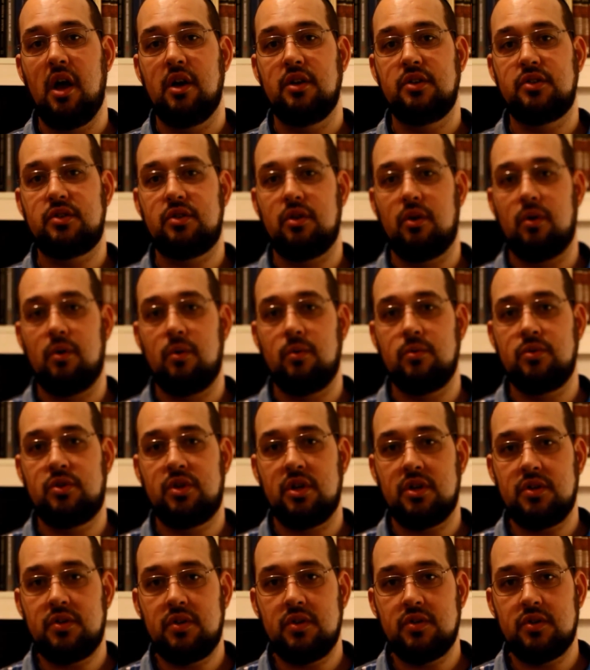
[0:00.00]
So
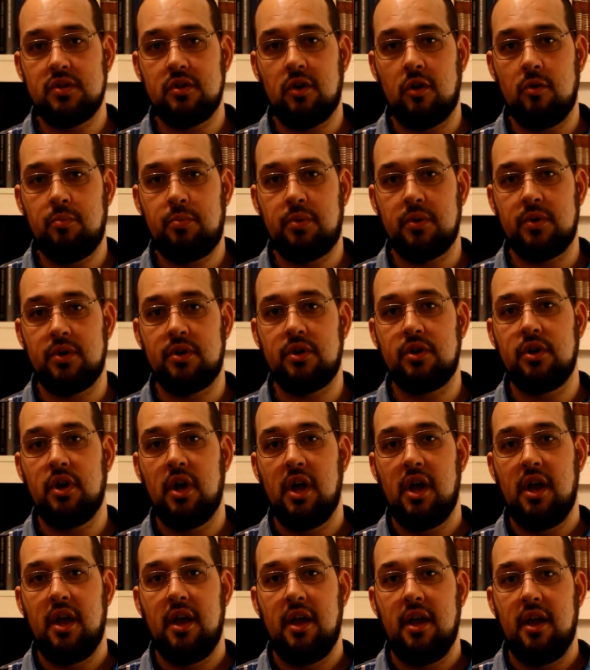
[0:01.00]
just as an opener,
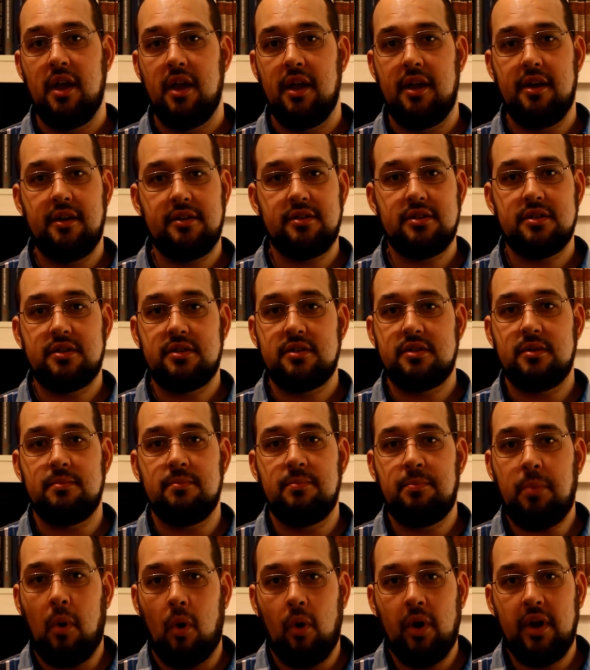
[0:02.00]
here are just
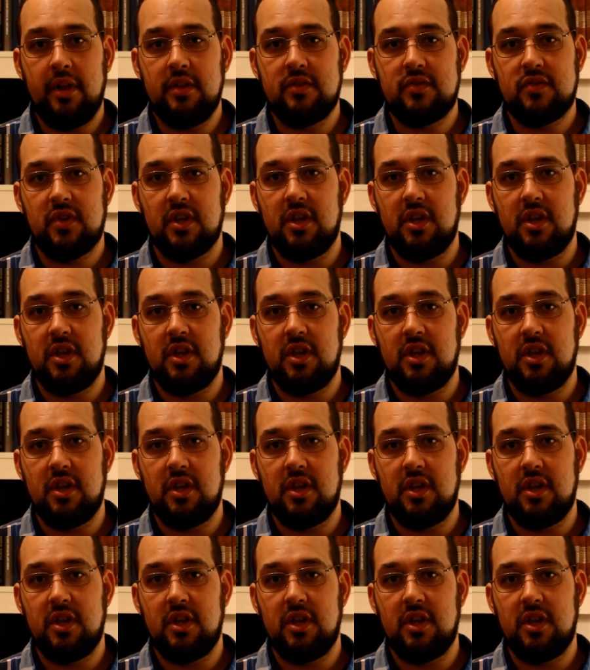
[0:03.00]
some points